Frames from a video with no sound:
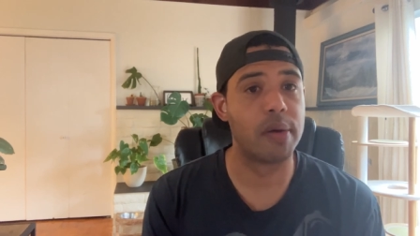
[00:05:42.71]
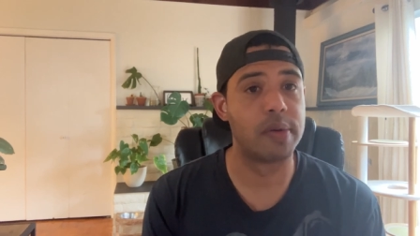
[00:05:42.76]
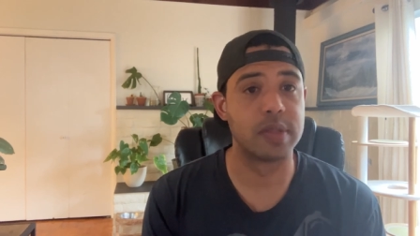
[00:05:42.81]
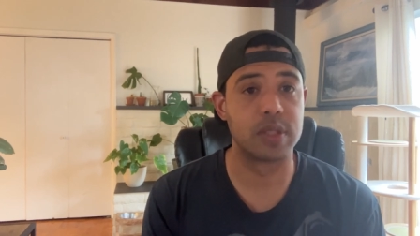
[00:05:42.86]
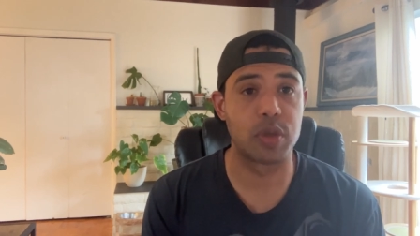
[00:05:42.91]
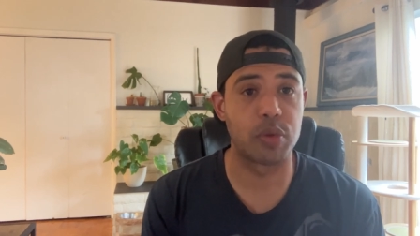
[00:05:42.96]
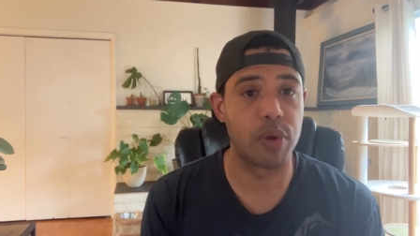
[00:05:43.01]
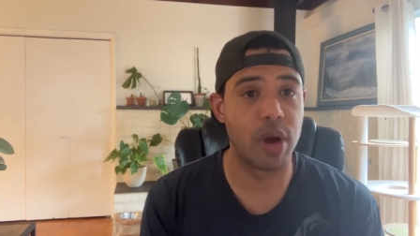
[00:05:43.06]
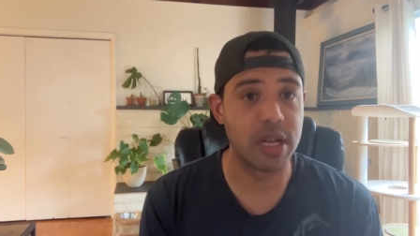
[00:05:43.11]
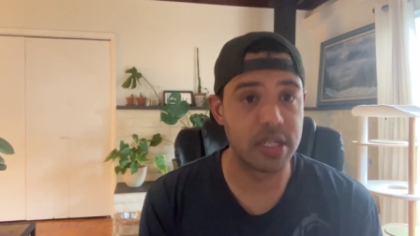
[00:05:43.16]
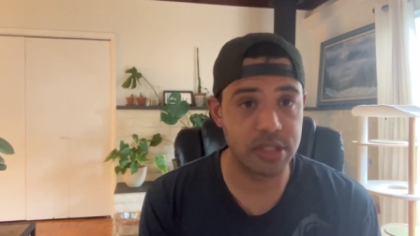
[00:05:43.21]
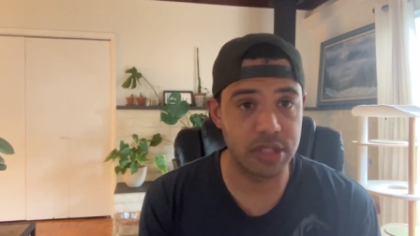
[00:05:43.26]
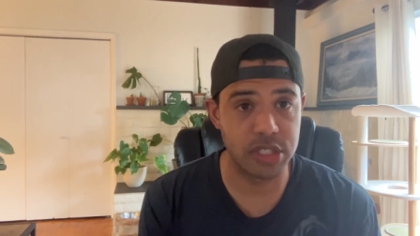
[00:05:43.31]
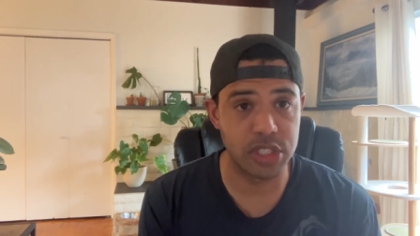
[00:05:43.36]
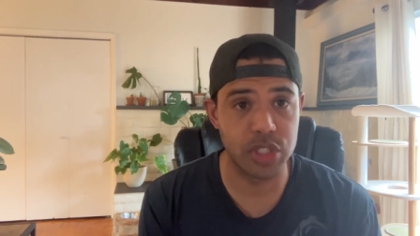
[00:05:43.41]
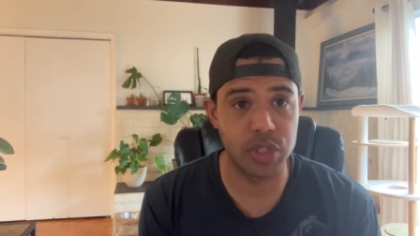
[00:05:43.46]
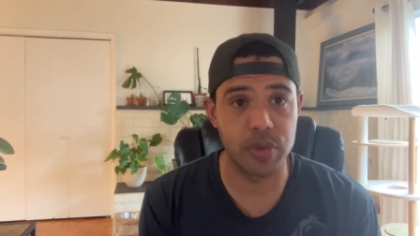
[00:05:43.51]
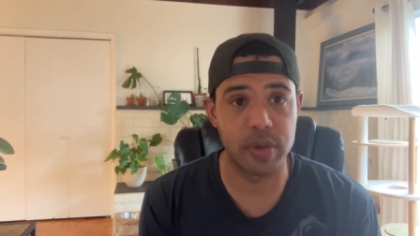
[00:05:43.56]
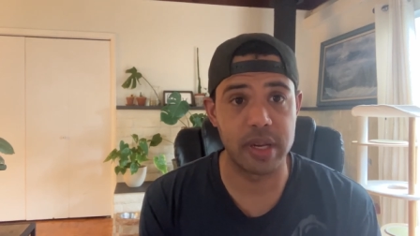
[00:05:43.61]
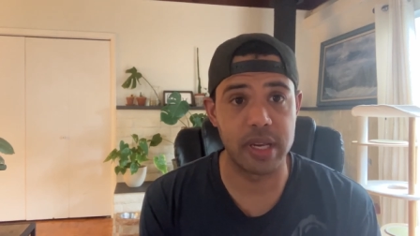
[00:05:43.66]
I was crossing a
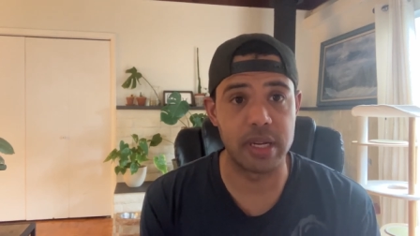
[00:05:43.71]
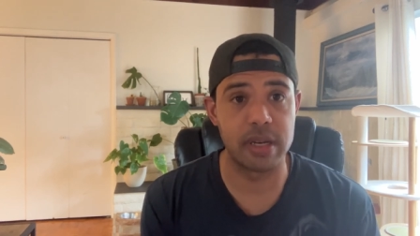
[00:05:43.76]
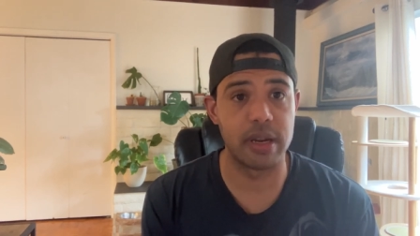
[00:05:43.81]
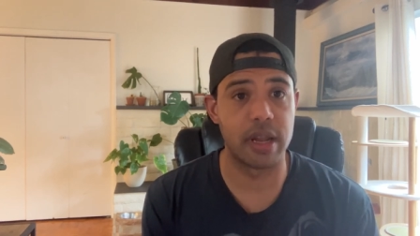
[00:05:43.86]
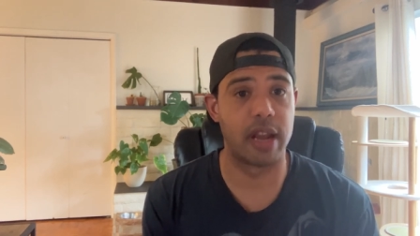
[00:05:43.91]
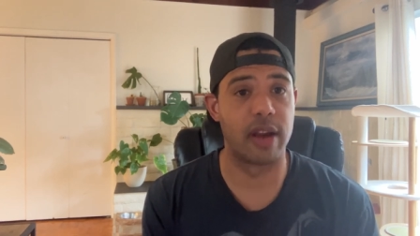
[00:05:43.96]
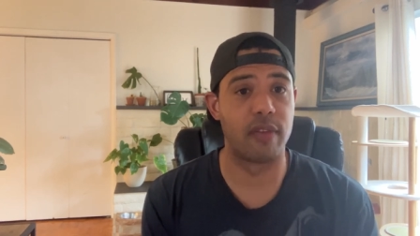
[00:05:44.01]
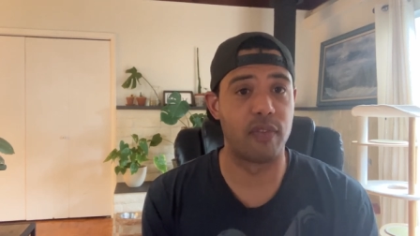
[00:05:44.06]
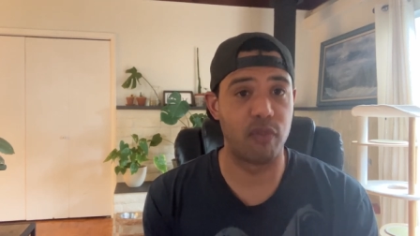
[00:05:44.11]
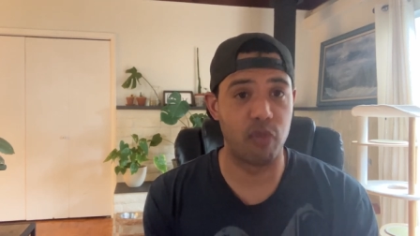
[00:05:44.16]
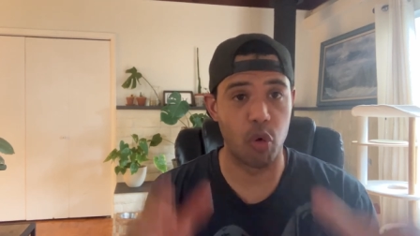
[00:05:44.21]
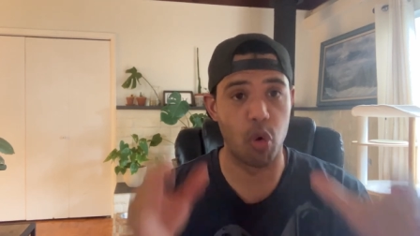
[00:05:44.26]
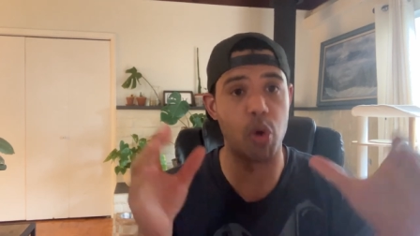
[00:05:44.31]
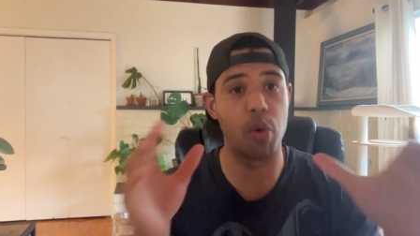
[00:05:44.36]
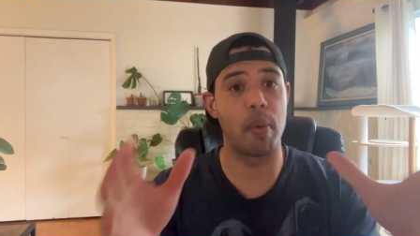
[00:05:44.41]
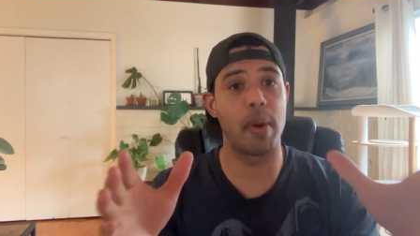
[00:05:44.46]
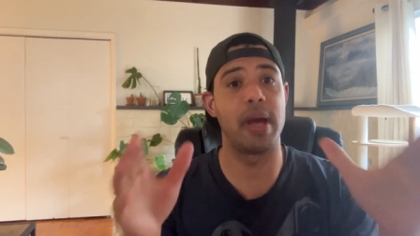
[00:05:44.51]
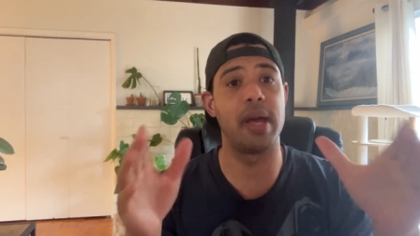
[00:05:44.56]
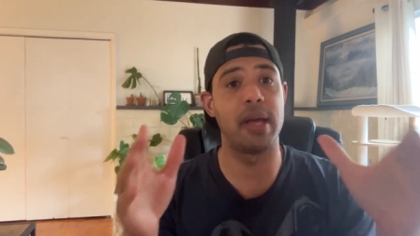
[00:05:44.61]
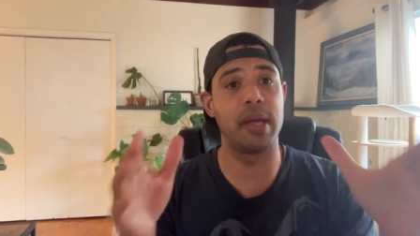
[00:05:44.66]
street at a
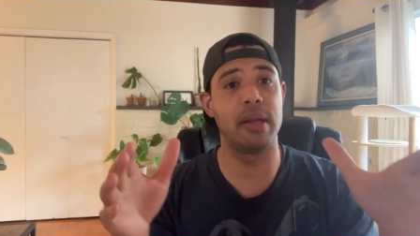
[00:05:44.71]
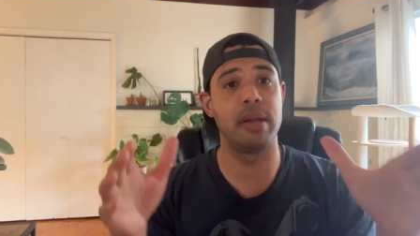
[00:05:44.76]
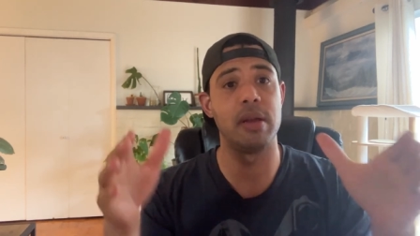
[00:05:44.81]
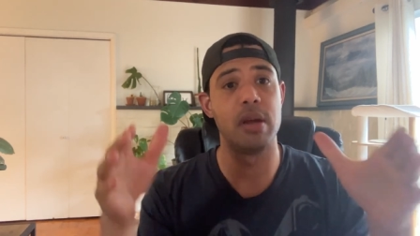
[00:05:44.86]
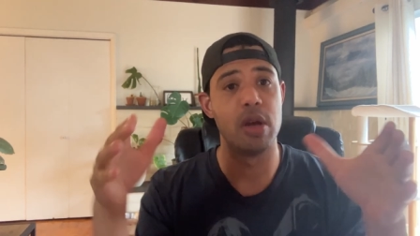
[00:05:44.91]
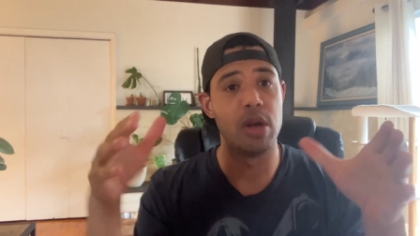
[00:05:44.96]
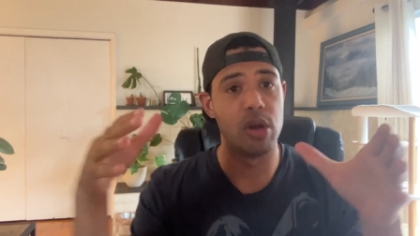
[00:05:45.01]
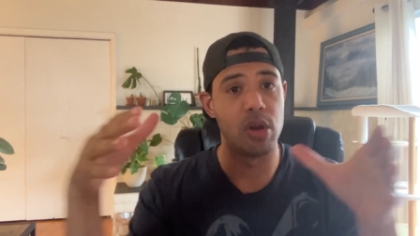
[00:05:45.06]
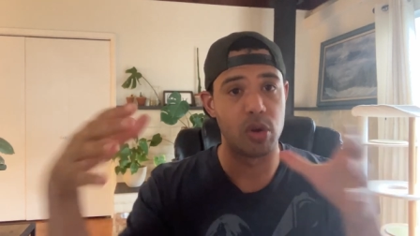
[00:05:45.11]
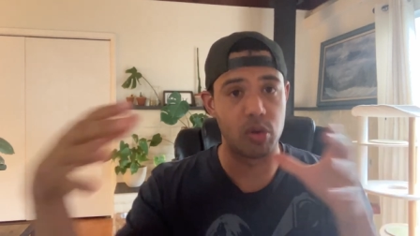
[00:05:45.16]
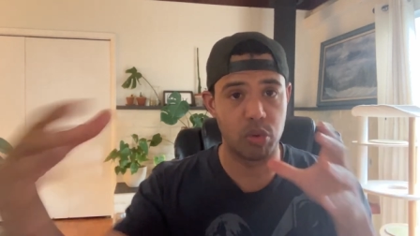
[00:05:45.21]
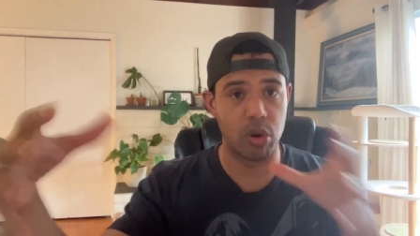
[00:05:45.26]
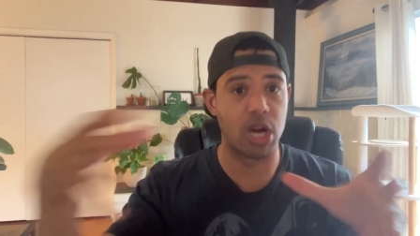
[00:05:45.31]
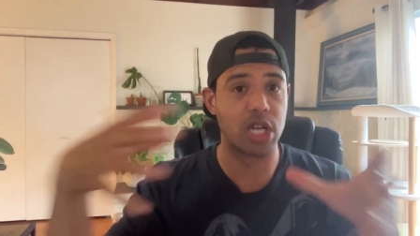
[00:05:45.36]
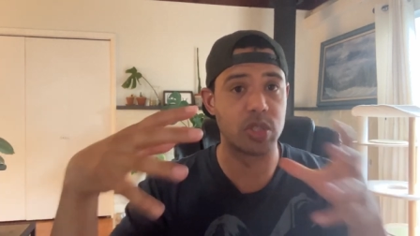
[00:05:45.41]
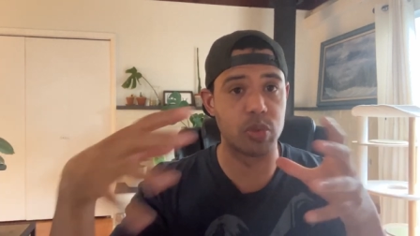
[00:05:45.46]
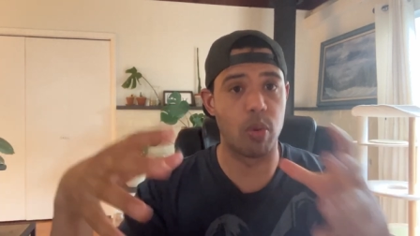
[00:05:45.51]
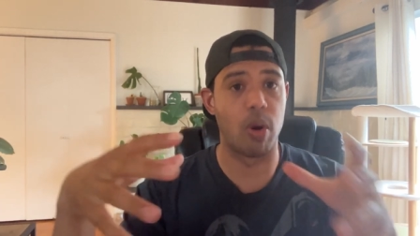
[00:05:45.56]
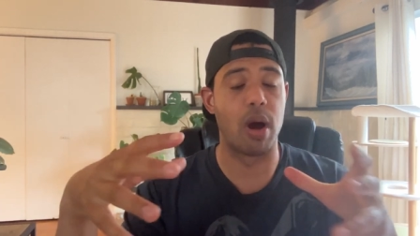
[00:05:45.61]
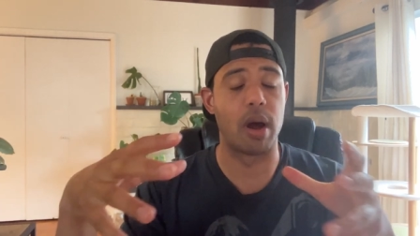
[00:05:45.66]
four-way
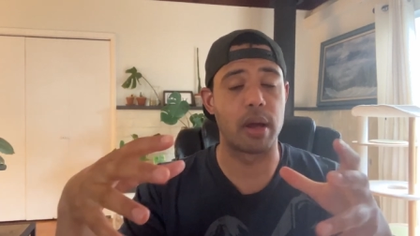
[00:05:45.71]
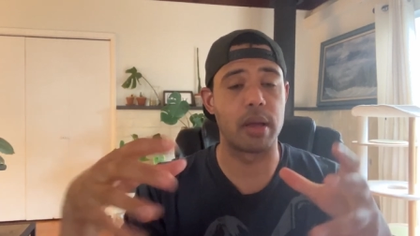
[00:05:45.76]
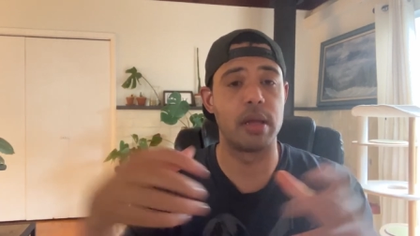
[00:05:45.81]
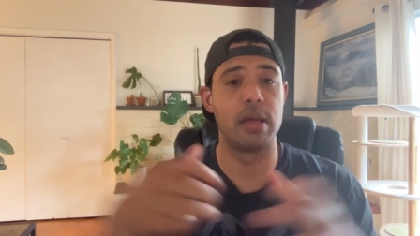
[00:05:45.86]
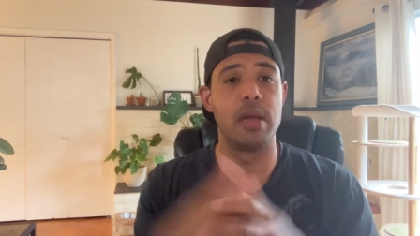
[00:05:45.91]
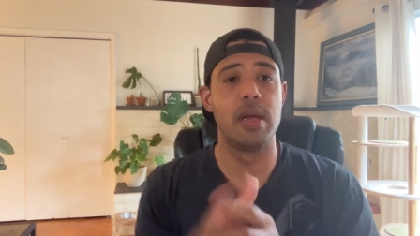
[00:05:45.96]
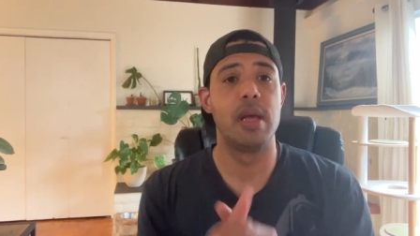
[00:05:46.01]
crosswalk